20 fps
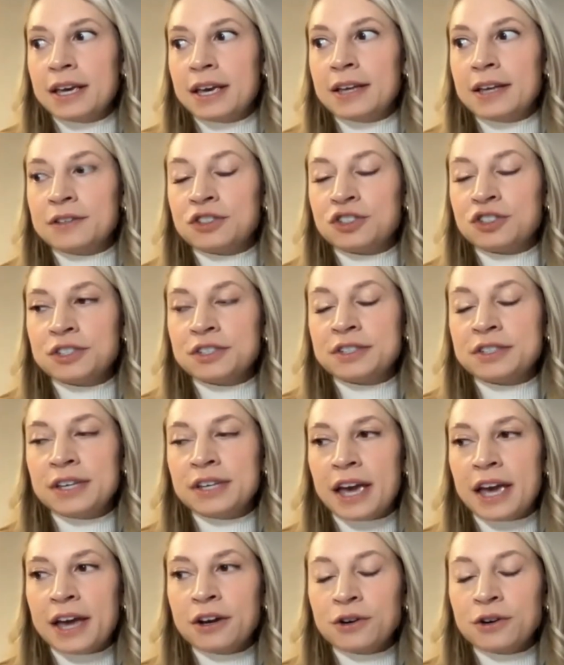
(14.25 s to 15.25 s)
it's just
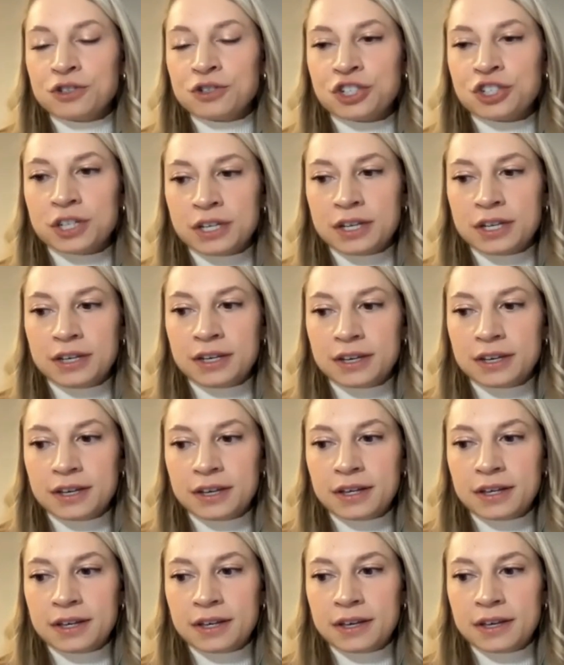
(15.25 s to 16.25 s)
the energy
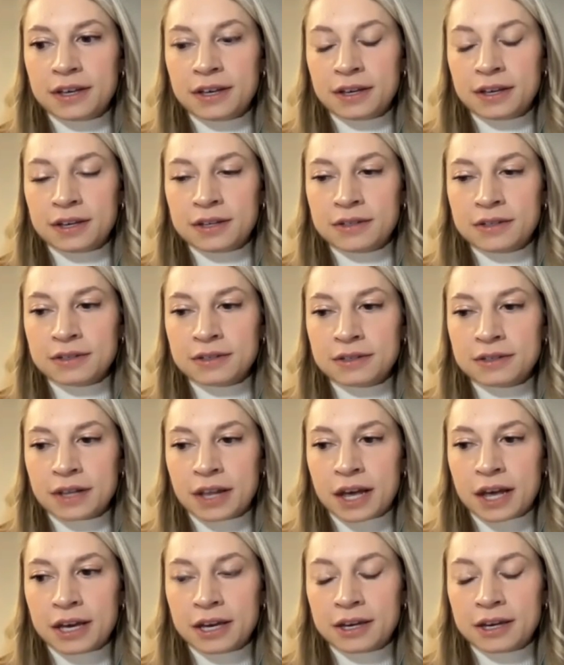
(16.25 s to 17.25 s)
is
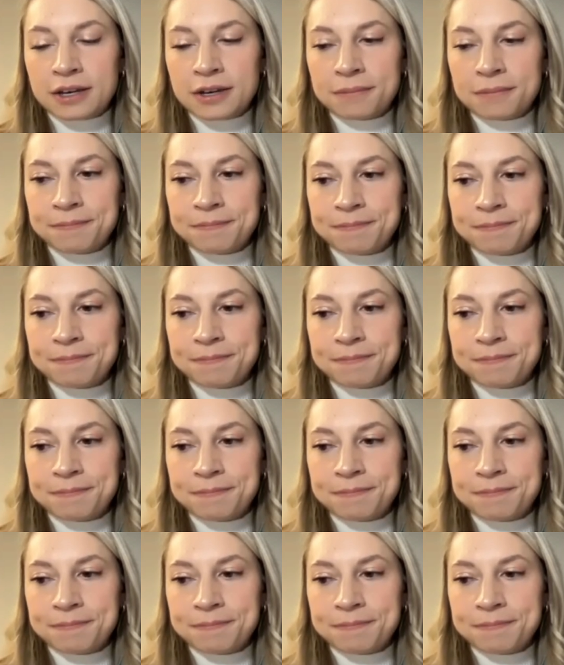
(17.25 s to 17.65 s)
like,